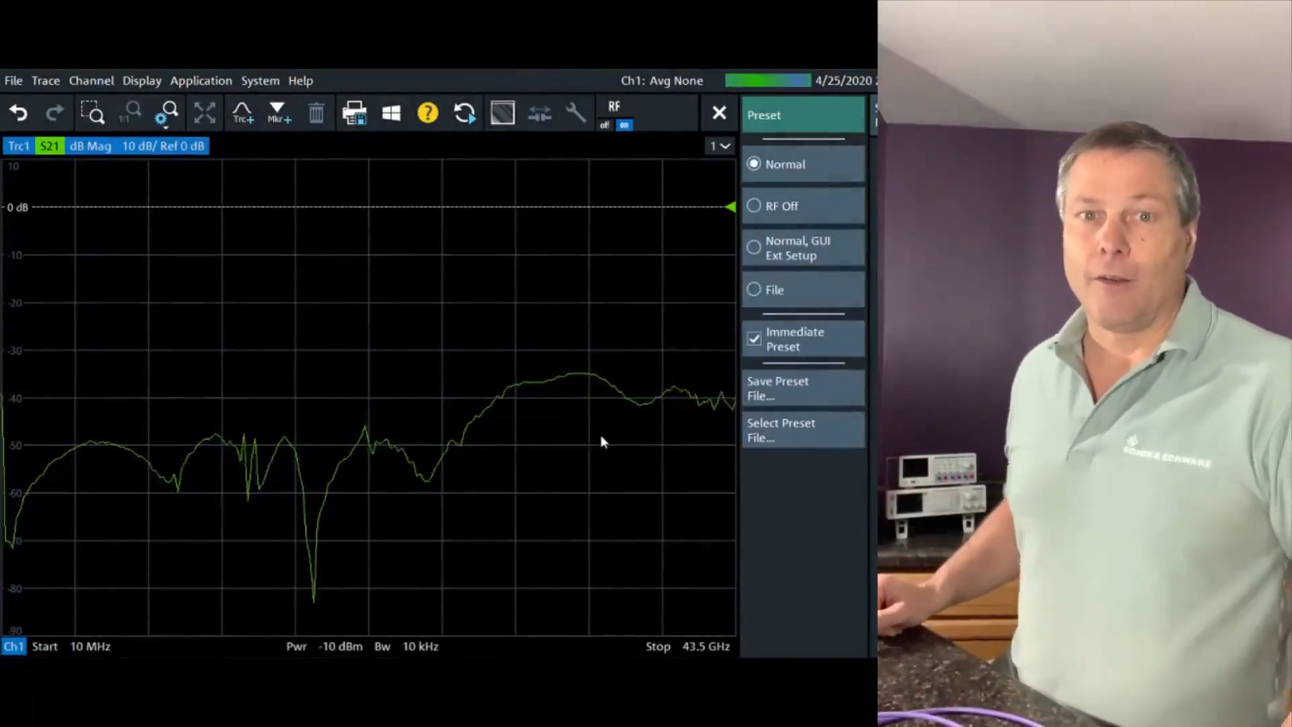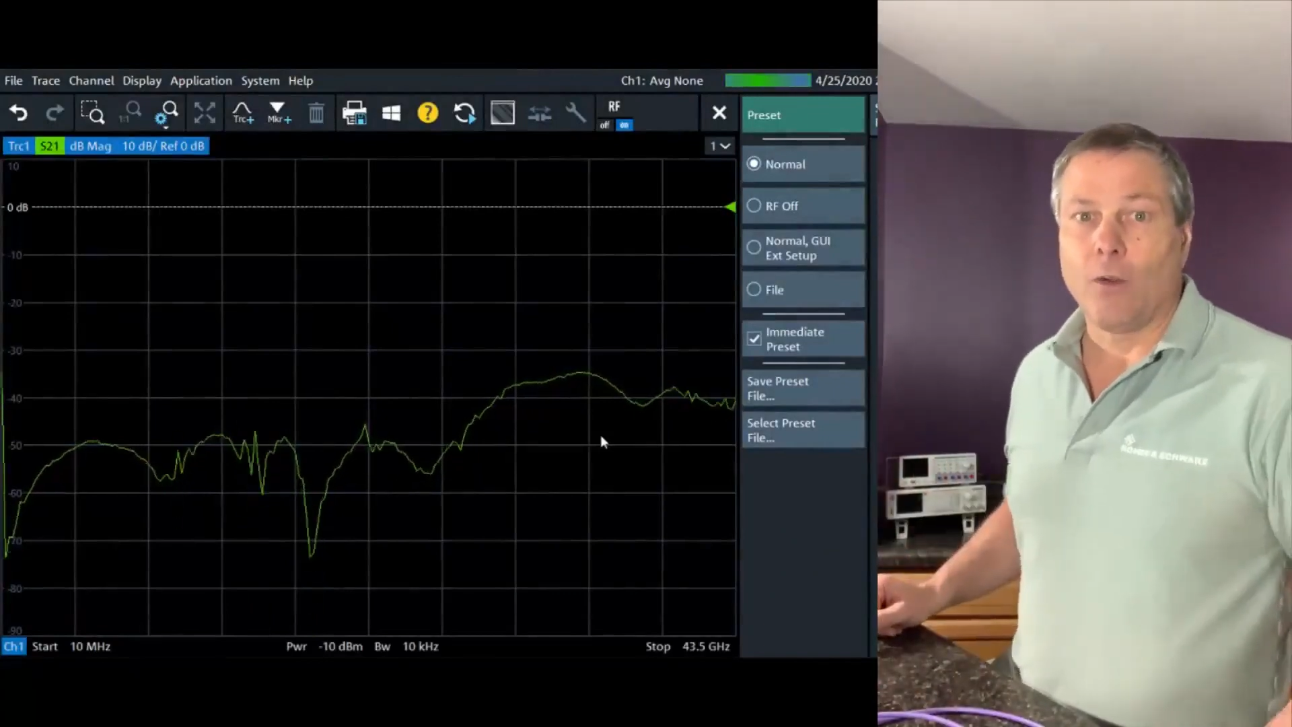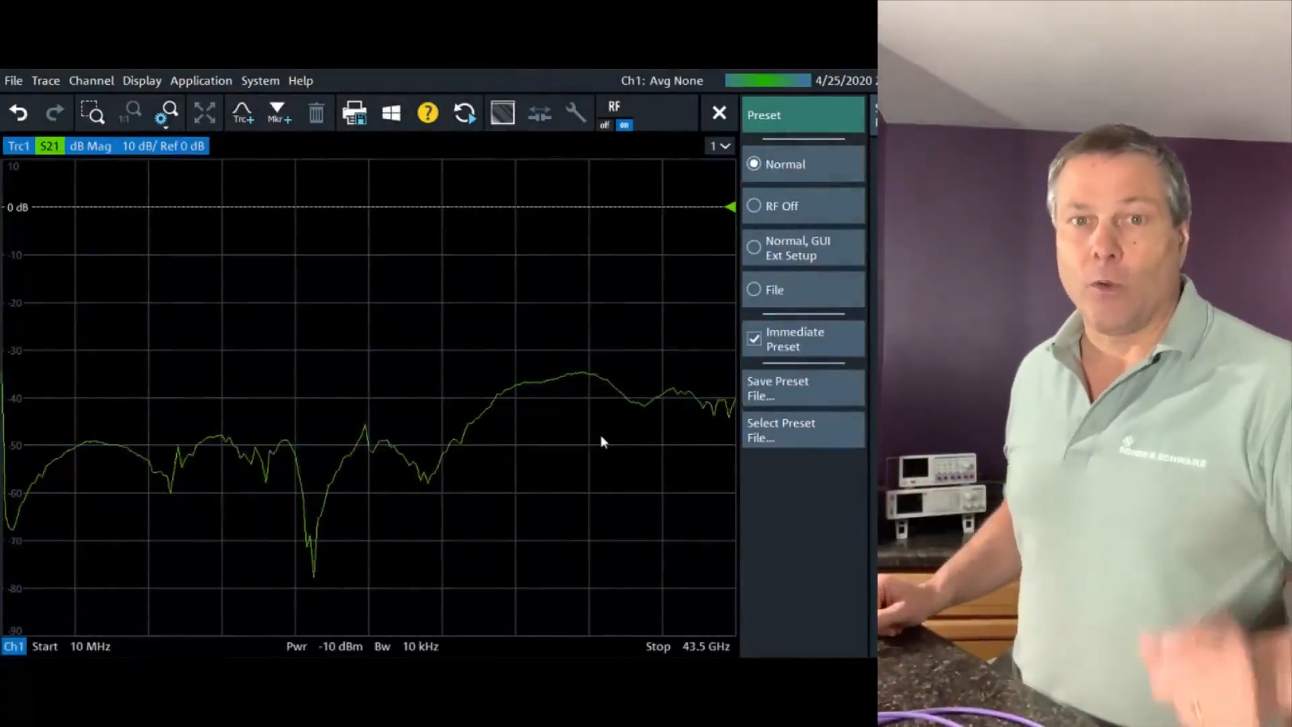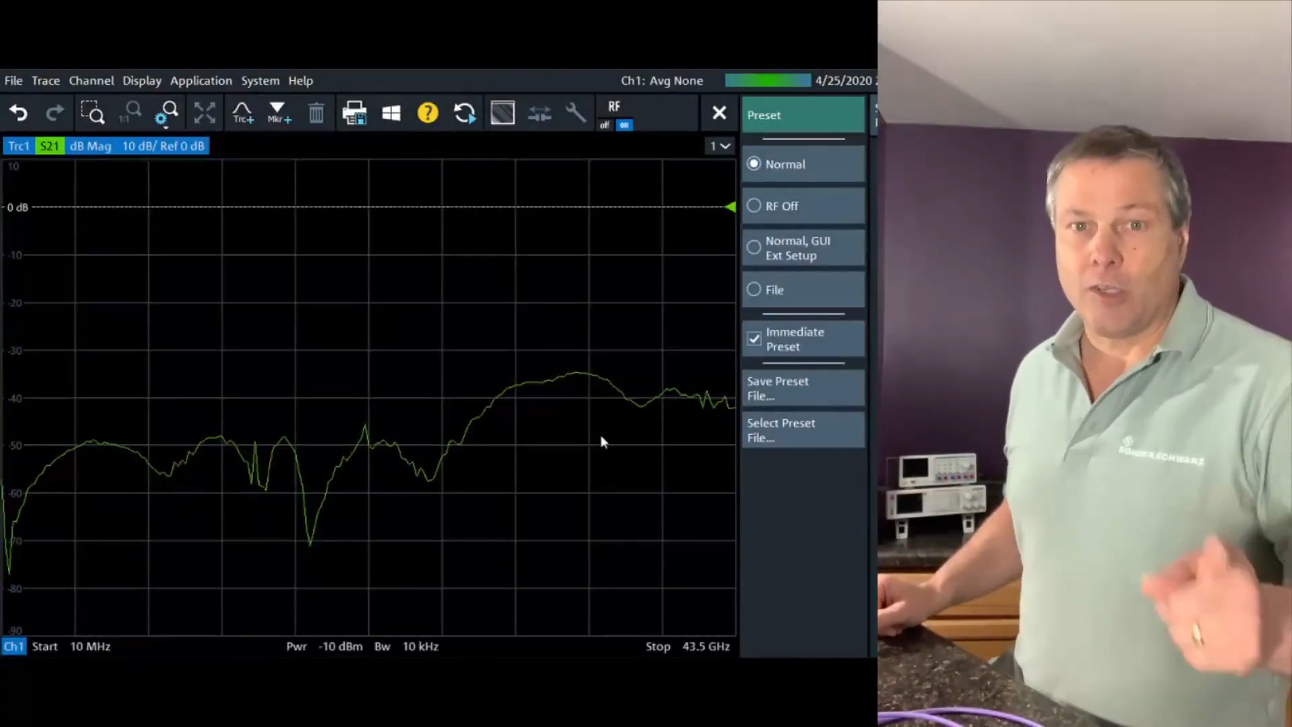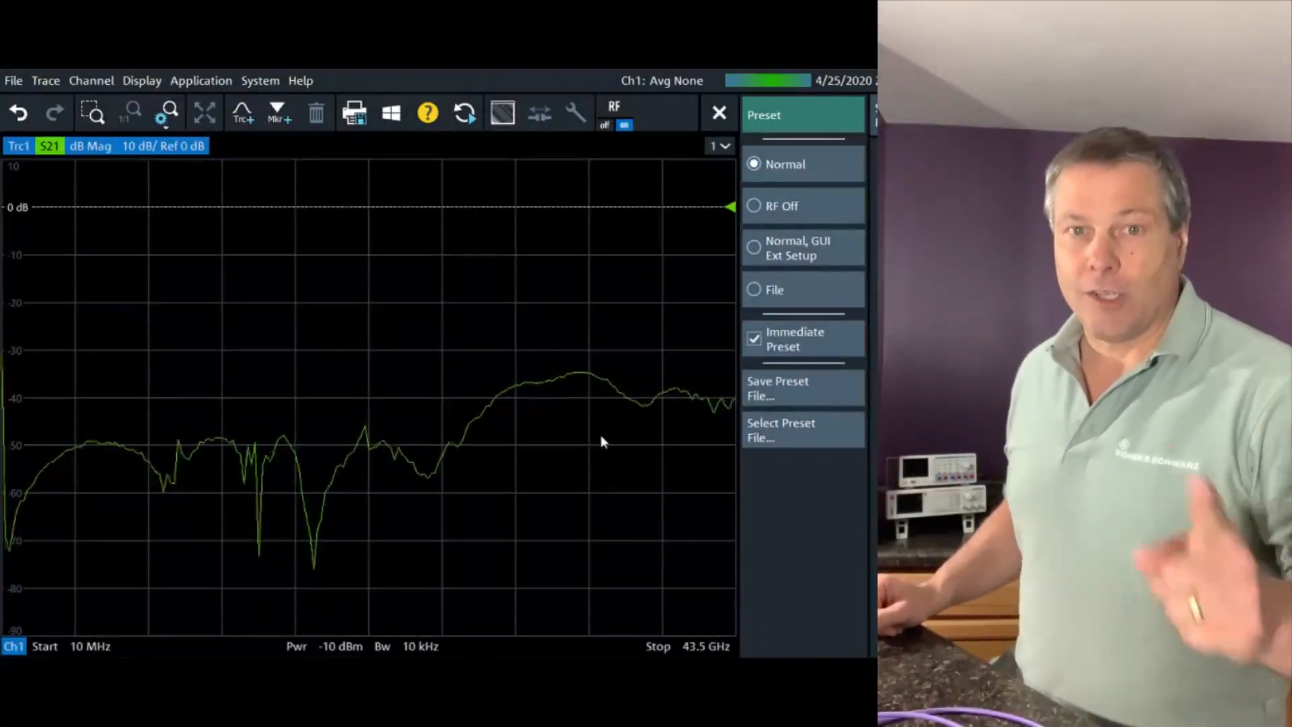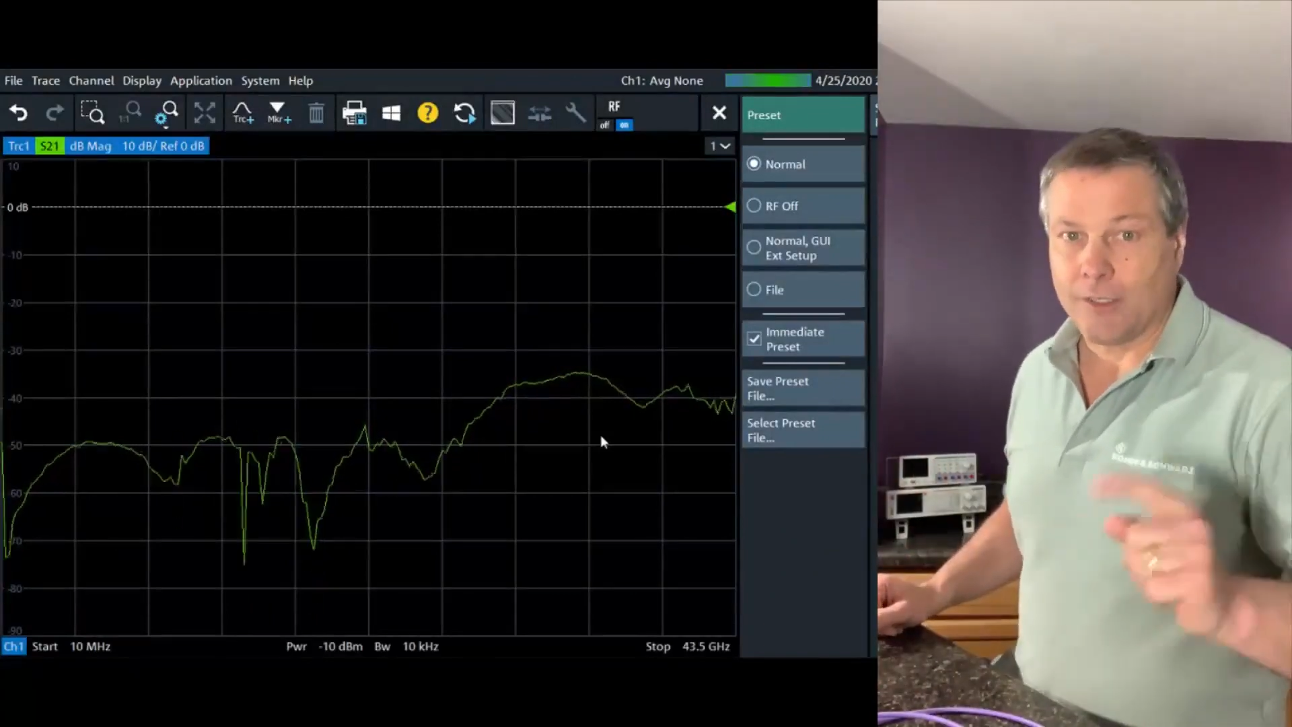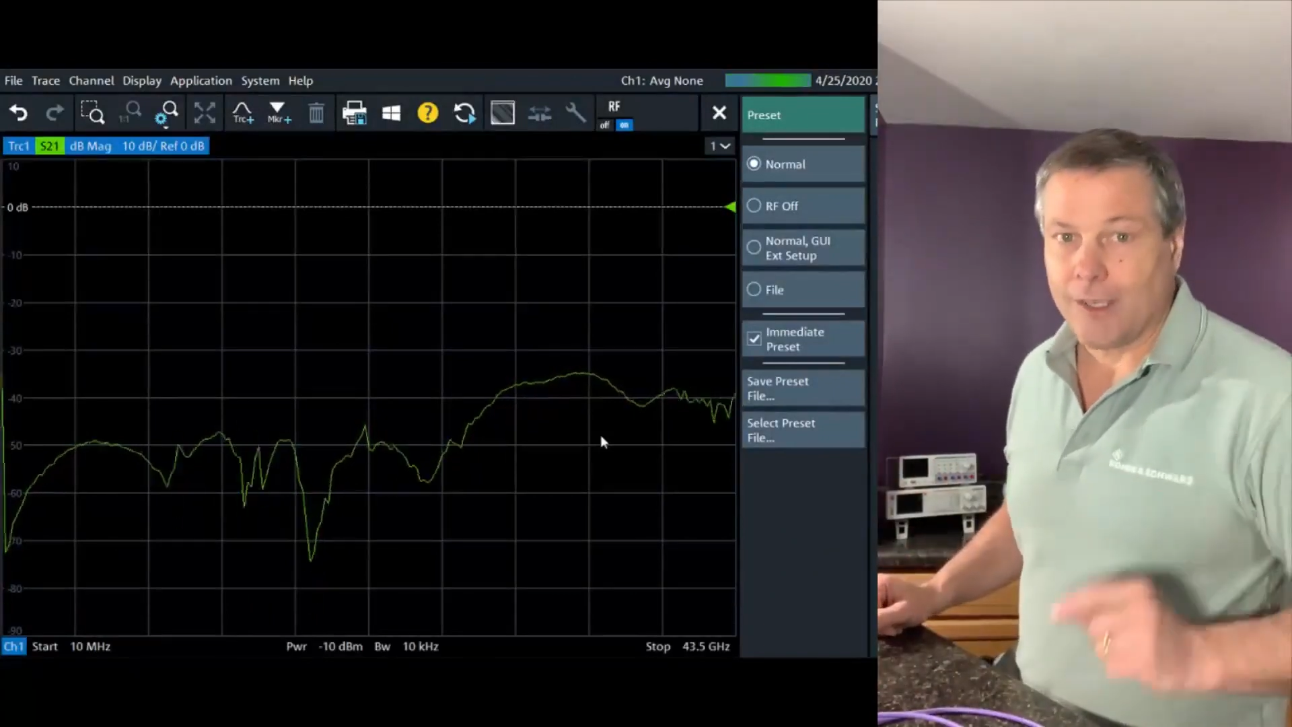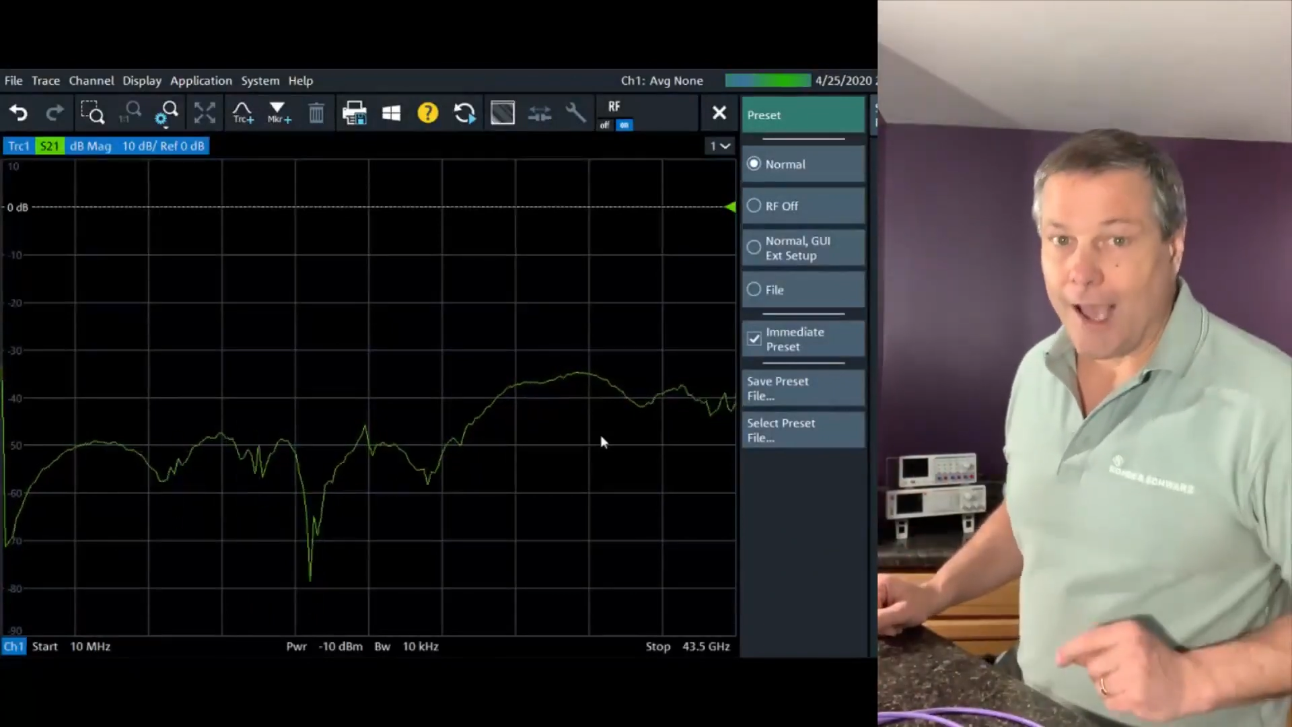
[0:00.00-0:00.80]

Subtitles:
which is